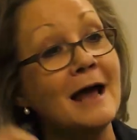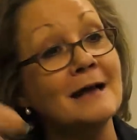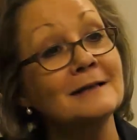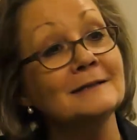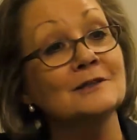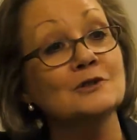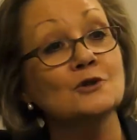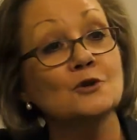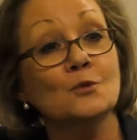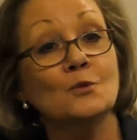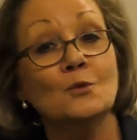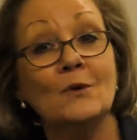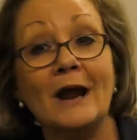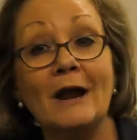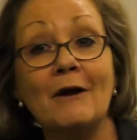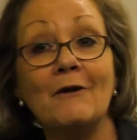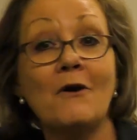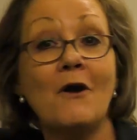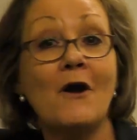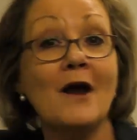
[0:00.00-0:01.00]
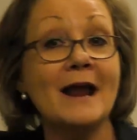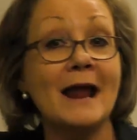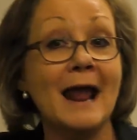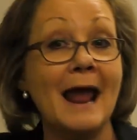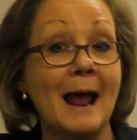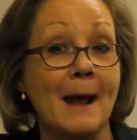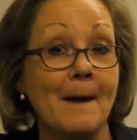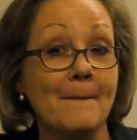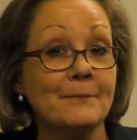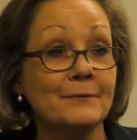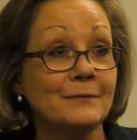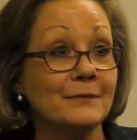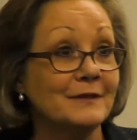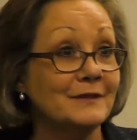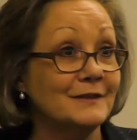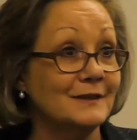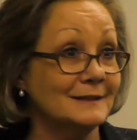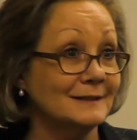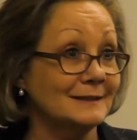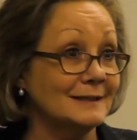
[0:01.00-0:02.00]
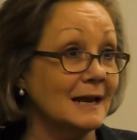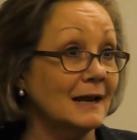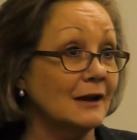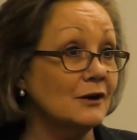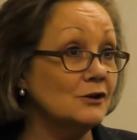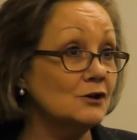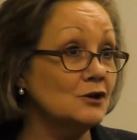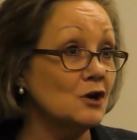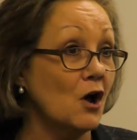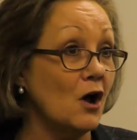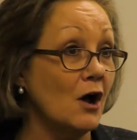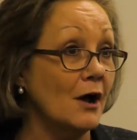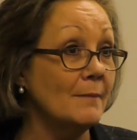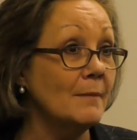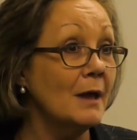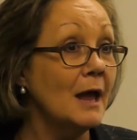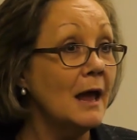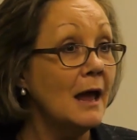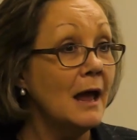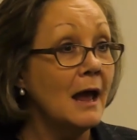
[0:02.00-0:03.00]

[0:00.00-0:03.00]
as to where I am the second time.